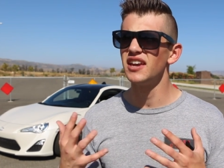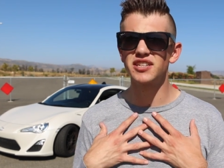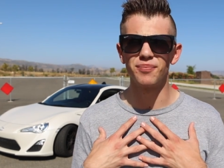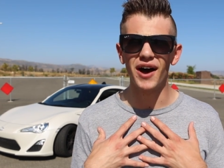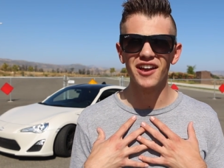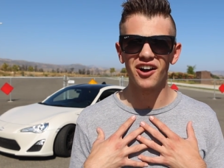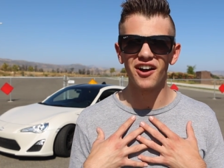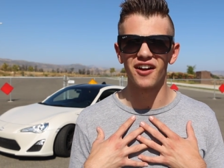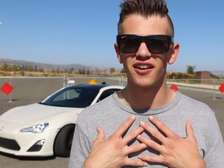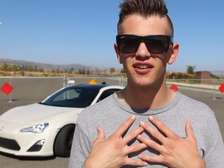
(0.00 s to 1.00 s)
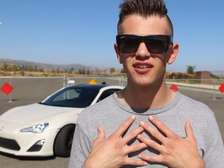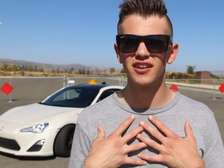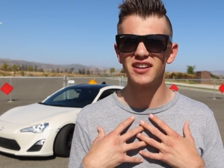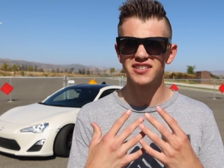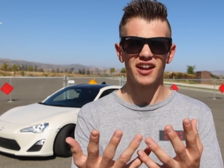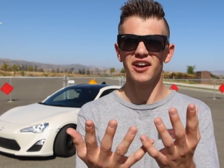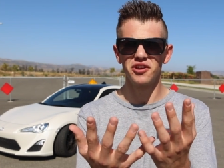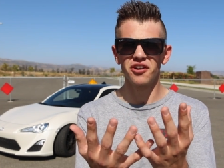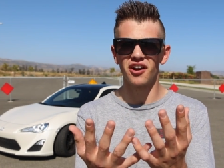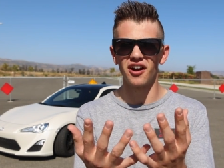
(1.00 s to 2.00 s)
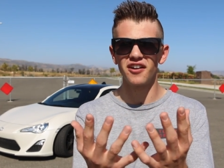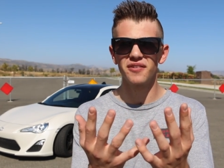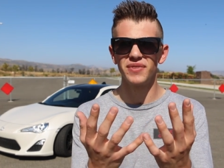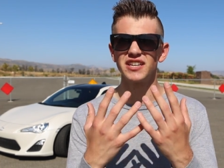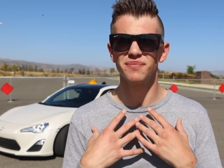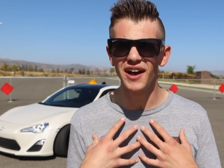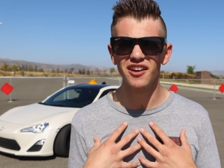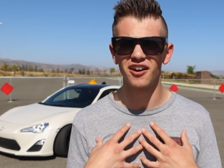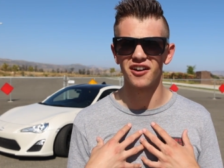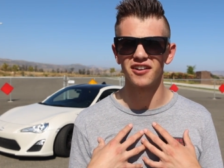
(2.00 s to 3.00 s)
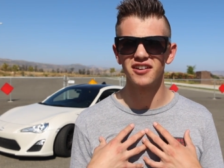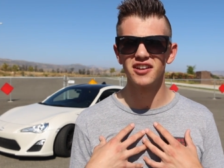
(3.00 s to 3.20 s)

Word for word: it's my car. It's not your car, it's my car.